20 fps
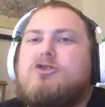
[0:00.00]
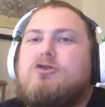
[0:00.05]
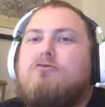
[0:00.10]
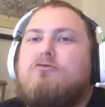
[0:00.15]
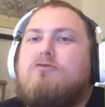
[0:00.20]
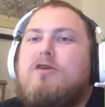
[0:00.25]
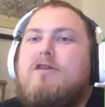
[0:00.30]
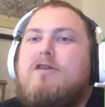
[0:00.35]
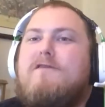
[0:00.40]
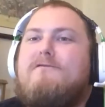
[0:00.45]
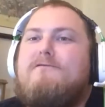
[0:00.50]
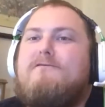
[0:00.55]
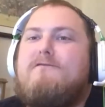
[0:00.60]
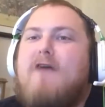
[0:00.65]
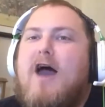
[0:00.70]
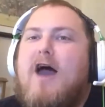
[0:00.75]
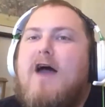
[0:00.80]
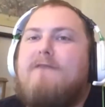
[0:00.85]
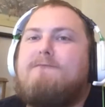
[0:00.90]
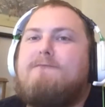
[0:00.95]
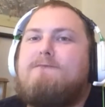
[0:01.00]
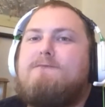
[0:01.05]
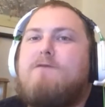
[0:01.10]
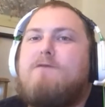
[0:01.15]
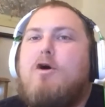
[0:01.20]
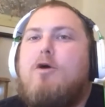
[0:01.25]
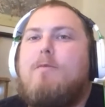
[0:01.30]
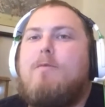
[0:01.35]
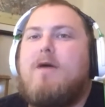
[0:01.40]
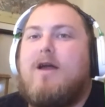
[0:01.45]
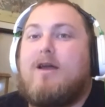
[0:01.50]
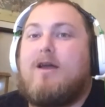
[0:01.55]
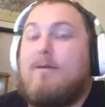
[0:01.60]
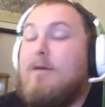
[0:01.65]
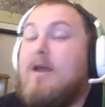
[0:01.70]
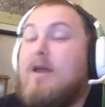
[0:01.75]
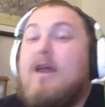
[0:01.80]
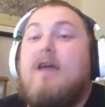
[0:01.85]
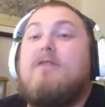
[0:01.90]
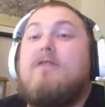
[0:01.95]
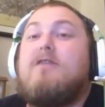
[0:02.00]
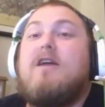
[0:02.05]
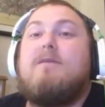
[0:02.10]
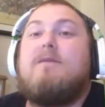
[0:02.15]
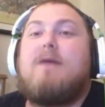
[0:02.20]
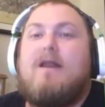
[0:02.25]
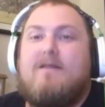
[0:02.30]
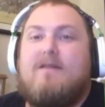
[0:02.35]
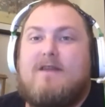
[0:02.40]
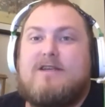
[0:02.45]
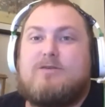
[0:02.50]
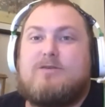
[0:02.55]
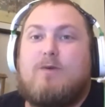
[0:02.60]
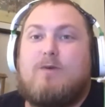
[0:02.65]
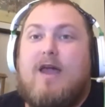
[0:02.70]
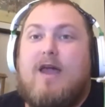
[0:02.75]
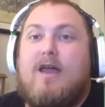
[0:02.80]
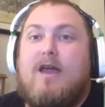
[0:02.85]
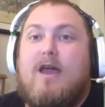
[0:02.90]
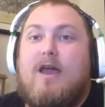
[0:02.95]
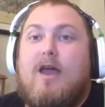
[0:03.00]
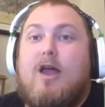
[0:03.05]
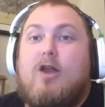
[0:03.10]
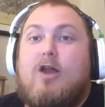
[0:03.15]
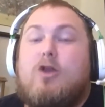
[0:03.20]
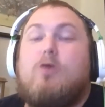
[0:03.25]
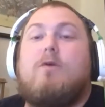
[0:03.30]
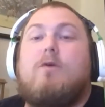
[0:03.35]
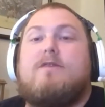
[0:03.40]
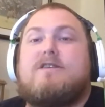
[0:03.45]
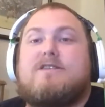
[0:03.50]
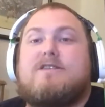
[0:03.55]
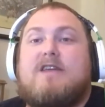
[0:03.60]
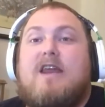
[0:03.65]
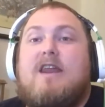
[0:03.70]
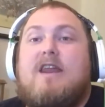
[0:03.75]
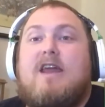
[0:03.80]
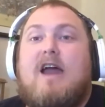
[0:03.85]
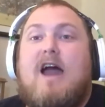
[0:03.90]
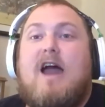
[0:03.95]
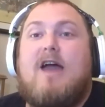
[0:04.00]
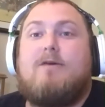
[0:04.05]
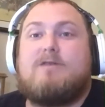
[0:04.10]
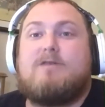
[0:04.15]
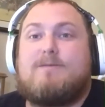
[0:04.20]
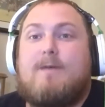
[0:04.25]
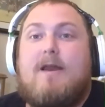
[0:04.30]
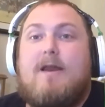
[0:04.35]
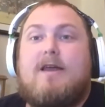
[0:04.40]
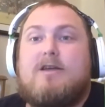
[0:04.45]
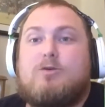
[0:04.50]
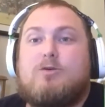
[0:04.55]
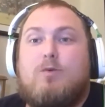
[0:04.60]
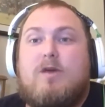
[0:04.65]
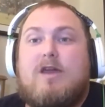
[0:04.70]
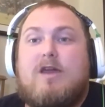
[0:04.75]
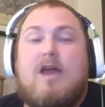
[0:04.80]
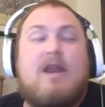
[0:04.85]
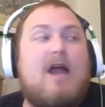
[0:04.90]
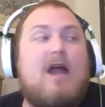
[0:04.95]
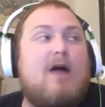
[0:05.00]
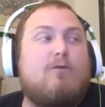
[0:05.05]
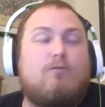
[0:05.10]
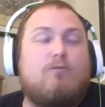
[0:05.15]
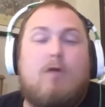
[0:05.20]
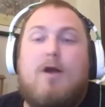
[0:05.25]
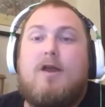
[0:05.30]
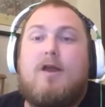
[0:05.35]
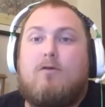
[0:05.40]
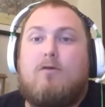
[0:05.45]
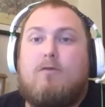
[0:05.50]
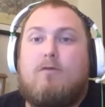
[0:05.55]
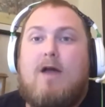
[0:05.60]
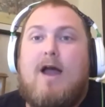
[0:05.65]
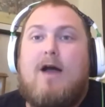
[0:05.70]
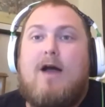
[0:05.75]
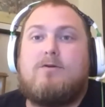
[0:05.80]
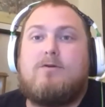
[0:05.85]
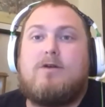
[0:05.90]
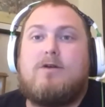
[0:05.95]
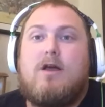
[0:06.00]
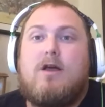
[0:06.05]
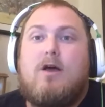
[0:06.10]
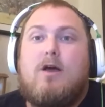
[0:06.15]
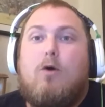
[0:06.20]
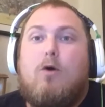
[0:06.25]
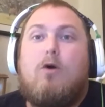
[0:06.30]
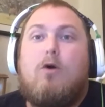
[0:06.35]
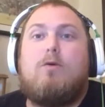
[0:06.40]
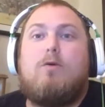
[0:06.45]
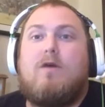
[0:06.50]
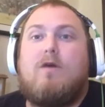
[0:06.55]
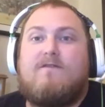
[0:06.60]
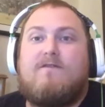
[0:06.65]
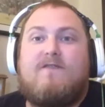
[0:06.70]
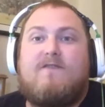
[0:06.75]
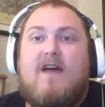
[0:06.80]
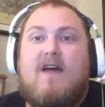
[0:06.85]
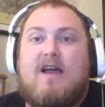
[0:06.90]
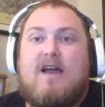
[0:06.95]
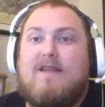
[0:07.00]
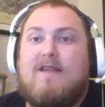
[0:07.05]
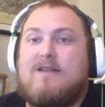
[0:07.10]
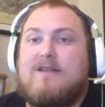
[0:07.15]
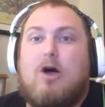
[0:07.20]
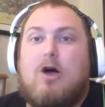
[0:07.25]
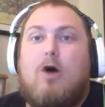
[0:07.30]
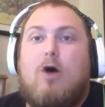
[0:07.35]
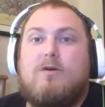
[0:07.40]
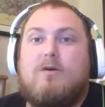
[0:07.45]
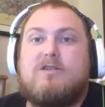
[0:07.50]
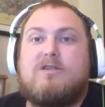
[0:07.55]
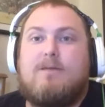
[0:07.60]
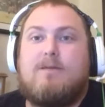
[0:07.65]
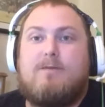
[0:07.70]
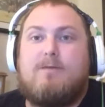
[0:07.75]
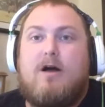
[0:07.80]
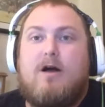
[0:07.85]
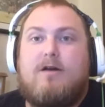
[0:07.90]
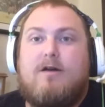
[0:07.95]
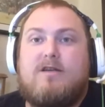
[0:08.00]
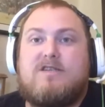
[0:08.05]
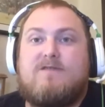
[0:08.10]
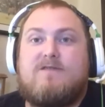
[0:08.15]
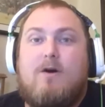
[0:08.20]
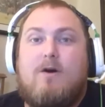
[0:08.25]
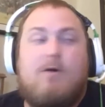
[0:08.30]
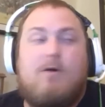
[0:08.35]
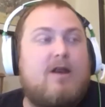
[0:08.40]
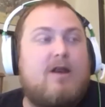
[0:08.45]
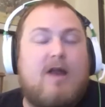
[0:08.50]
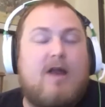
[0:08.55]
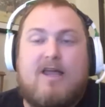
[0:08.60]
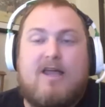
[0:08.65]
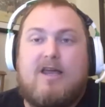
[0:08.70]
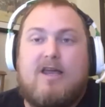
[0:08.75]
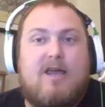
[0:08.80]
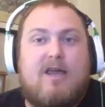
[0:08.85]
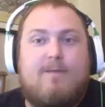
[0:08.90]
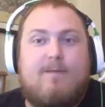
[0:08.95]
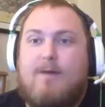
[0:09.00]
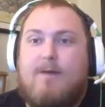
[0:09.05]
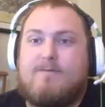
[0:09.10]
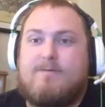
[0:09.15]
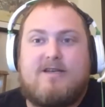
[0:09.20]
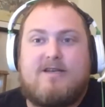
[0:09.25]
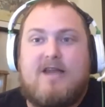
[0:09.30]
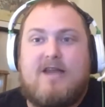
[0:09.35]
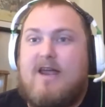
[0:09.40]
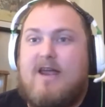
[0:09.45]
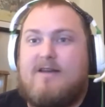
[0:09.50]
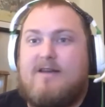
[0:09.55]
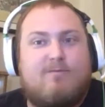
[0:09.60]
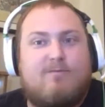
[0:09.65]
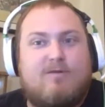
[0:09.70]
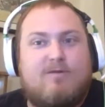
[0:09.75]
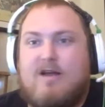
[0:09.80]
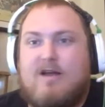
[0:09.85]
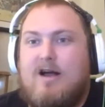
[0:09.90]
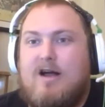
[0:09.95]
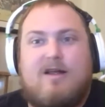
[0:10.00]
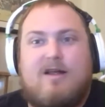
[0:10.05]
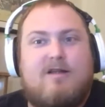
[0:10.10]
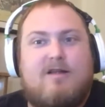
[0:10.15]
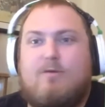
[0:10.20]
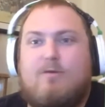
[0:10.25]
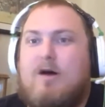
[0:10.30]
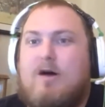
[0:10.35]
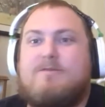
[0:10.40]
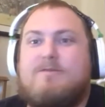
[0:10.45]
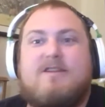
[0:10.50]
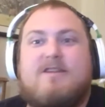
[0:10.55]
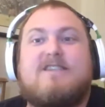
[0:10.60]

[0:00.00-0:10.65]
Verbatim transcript: are really fat phobic. I mean, think about it this way. Do you want the skinny guy who's spending his weekend out running around, or do you want the fat guy that's always going to be on his phone and I can keep up to date with, uh, up to the